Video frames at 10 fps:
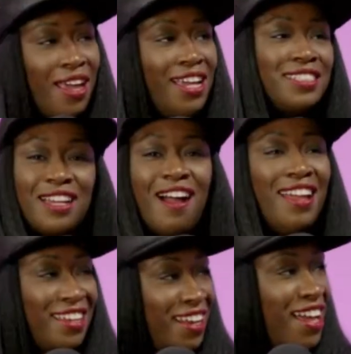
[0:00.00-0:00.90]
it's
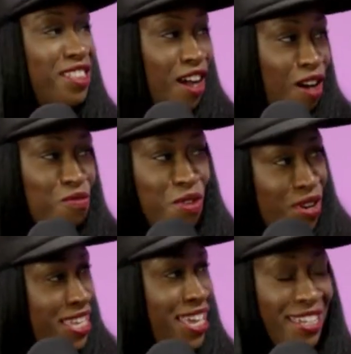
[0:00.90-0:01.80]
kind of like the
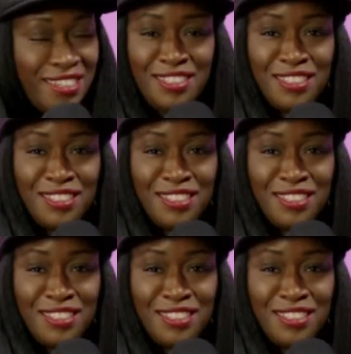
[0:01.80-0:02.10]
unruly kids.